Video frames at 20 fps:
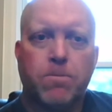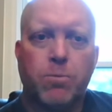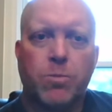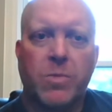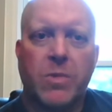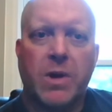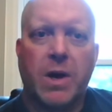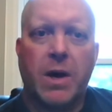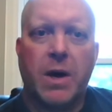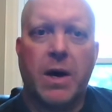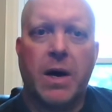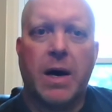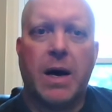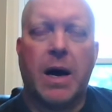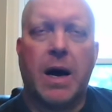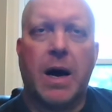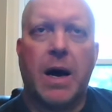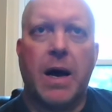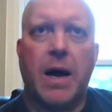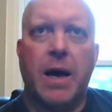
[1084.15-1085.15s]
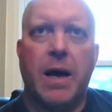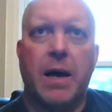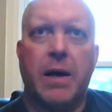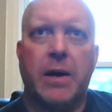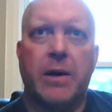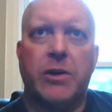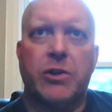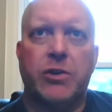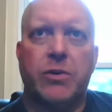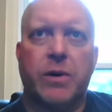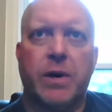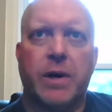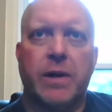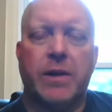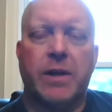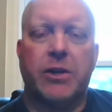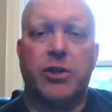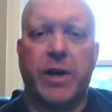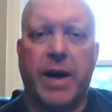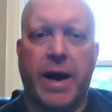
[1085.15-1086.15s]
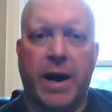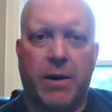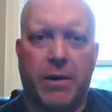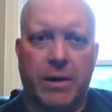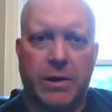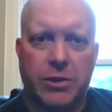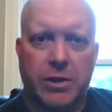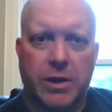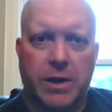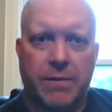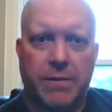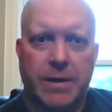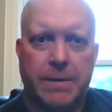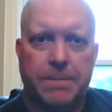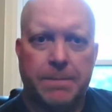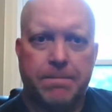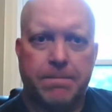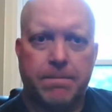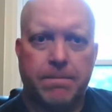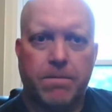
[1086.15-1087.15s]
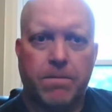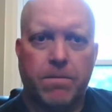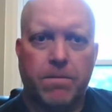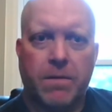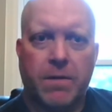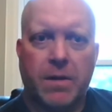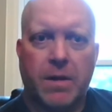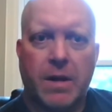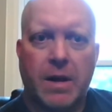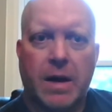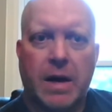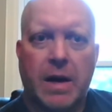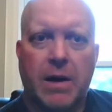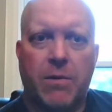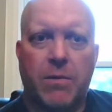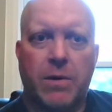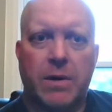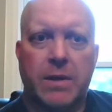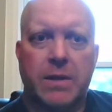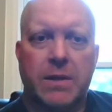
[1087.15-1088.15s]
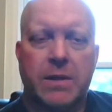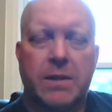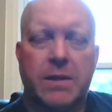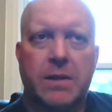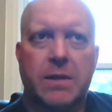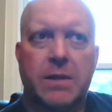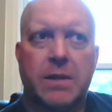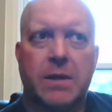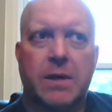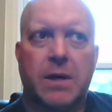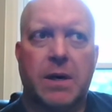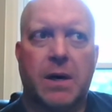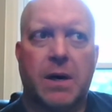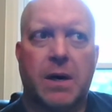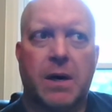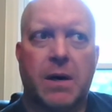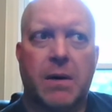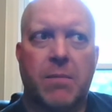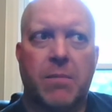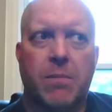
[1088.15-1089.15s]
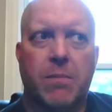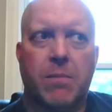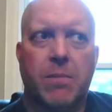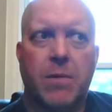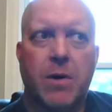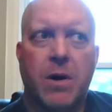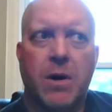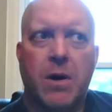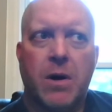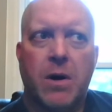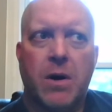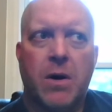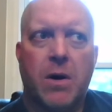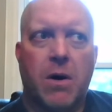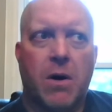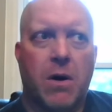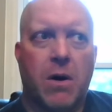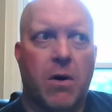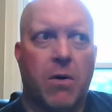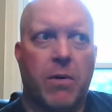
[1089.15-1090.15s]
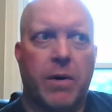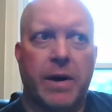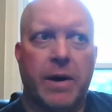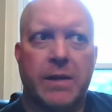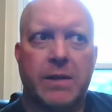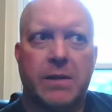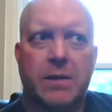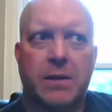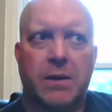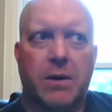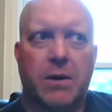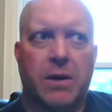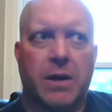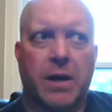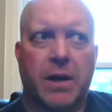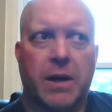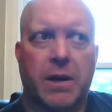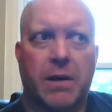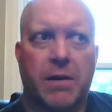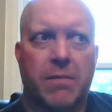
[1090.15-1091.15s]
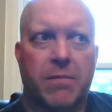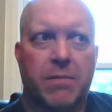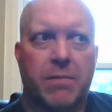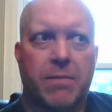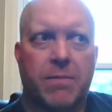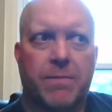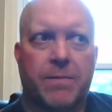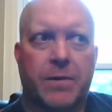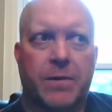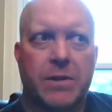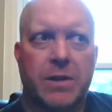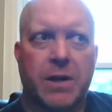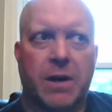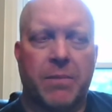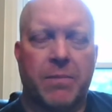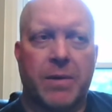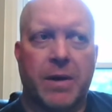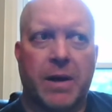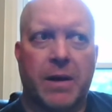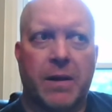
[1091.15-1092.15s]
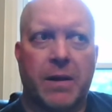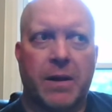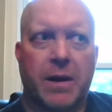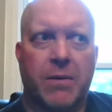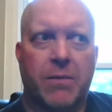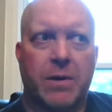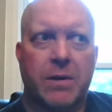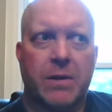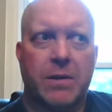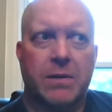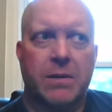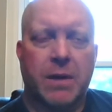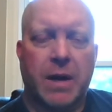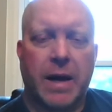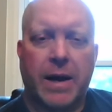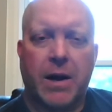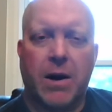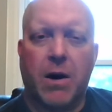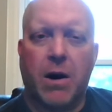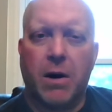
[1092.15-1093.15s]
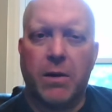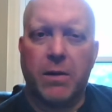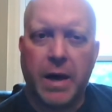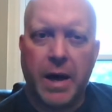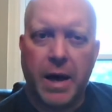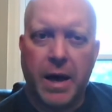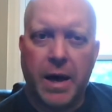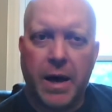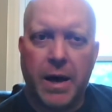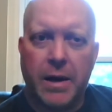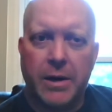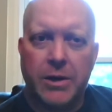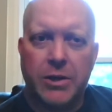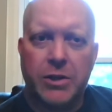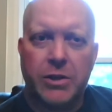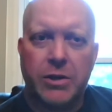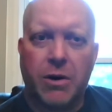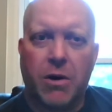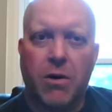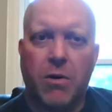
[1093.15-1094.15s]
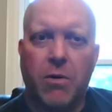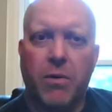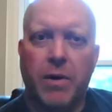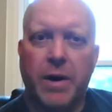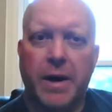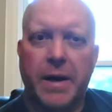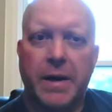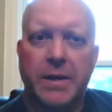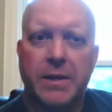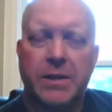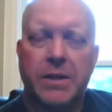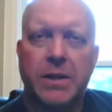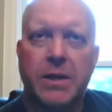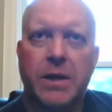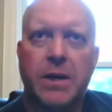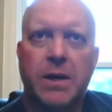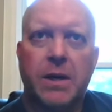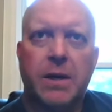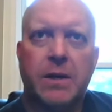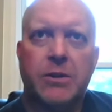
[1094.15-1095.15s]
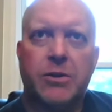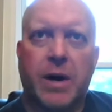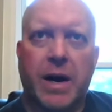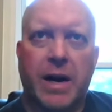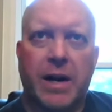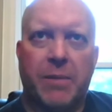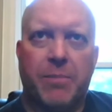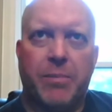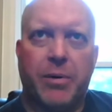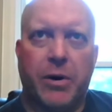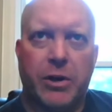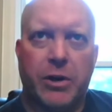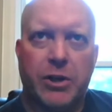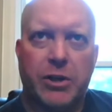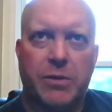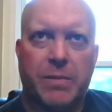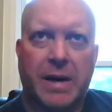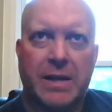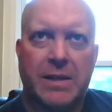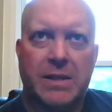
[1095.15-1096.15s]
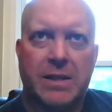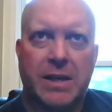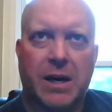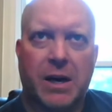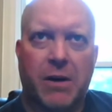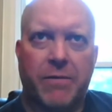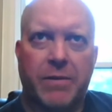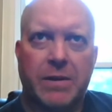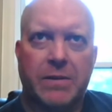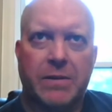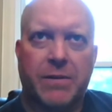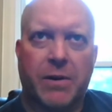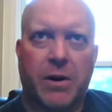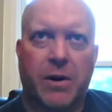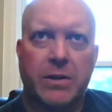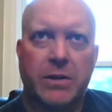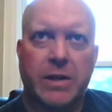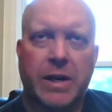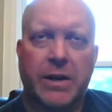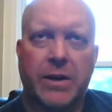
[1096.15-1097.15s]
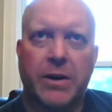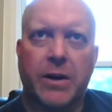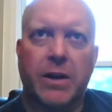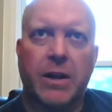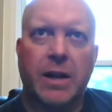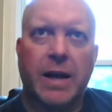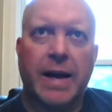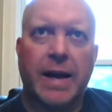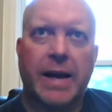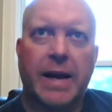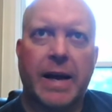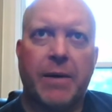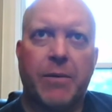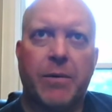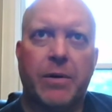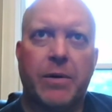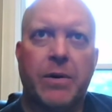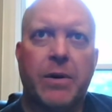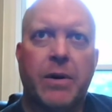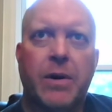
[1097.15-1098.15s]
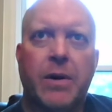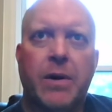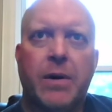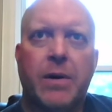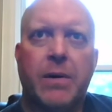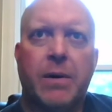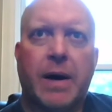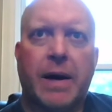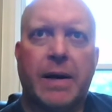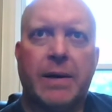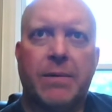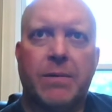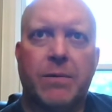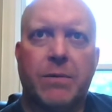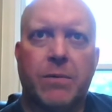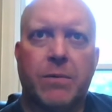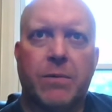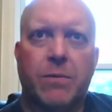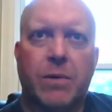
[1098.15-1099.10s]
When I was younger, I enjoyed the challenge of it. I was um, always looking for something that was like on the edge, always trying to push myself as far as I could.